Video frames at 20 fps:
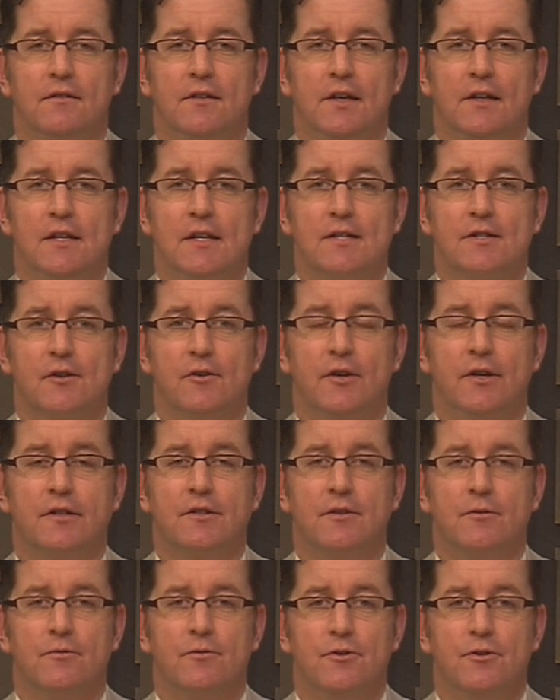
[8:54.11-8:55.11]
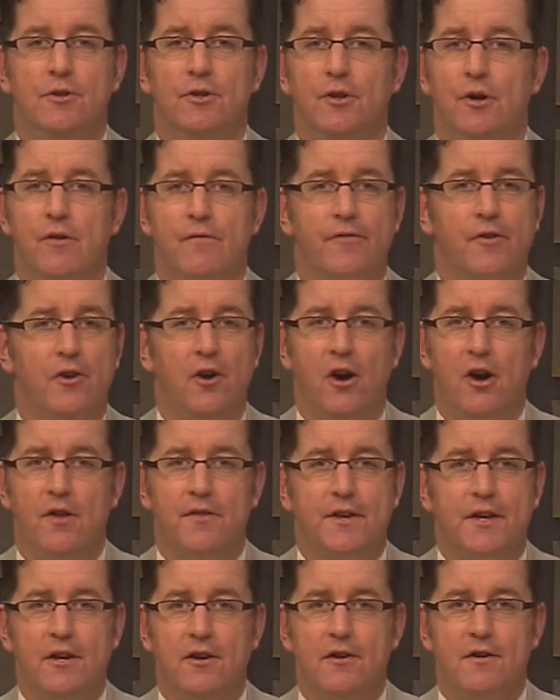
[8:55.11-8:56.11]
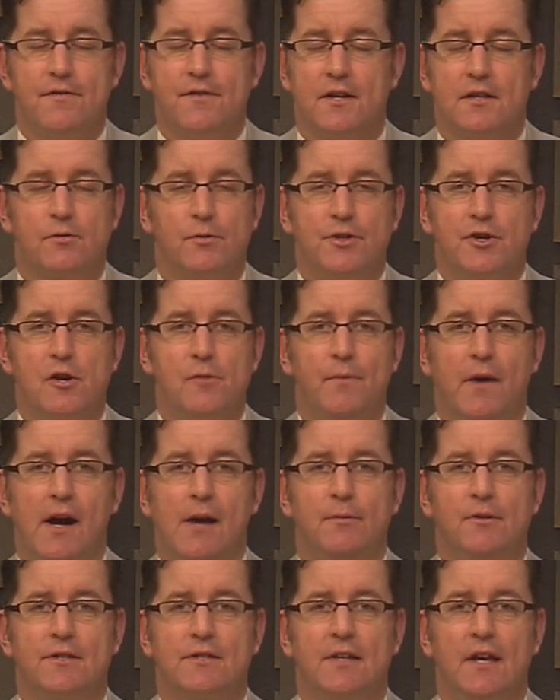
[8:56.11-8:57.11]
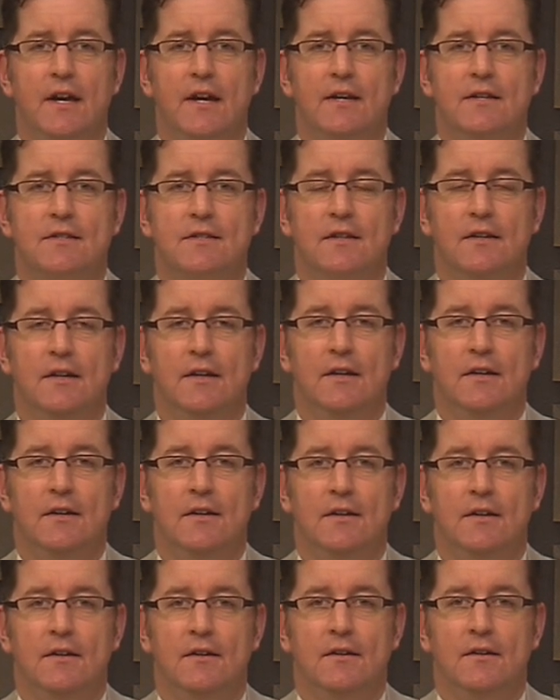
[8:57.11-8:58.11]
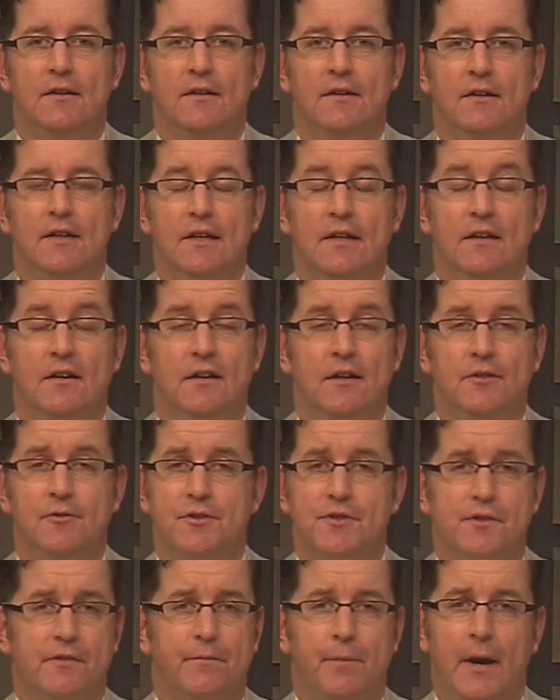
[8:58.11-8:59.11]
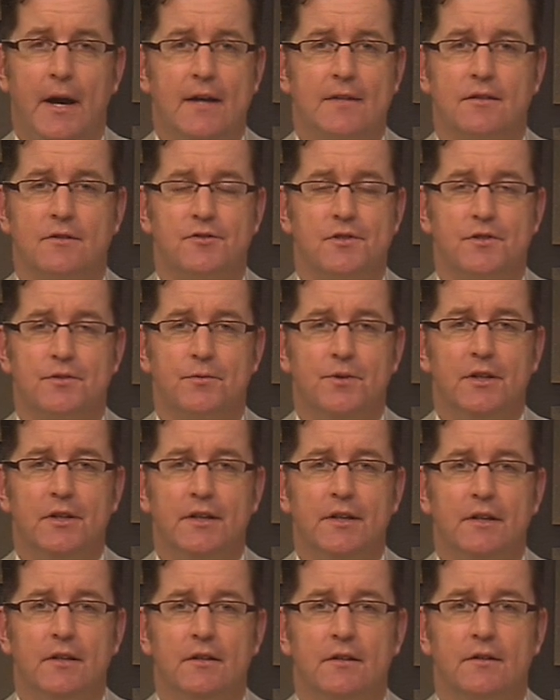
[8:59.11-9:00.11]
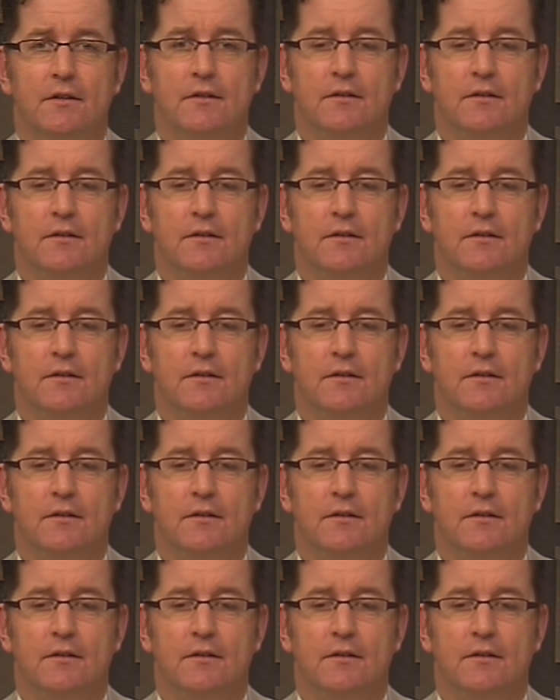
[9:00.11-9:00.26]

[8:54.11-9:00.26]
and he's going to rule over all the earth. That's what your Bible says in hundreds of passages, really.